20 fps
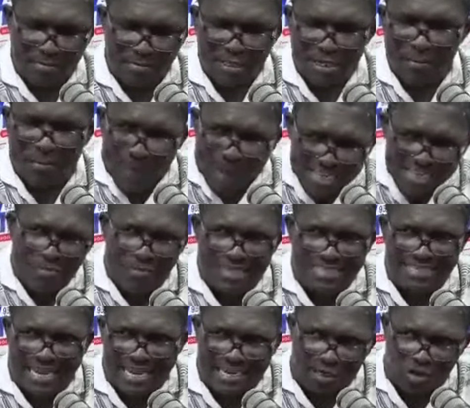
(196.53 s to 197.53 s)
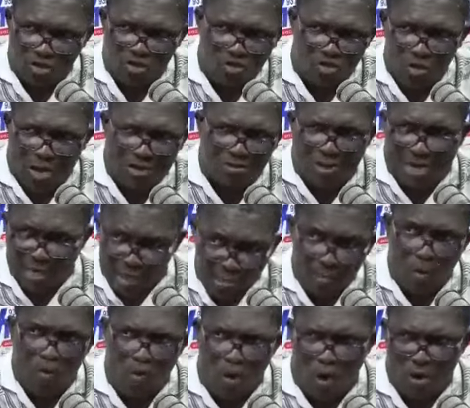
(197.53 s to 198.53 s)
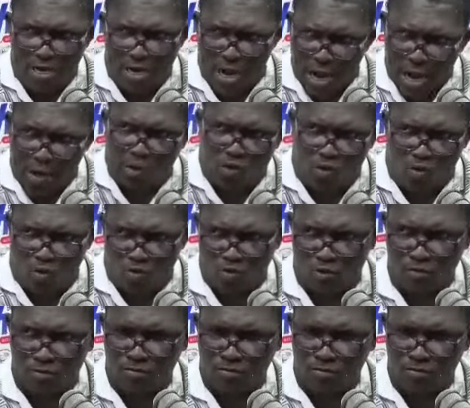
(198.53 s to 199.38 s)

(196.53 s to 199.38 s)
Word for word: department I do to aso edi me ko ye eno no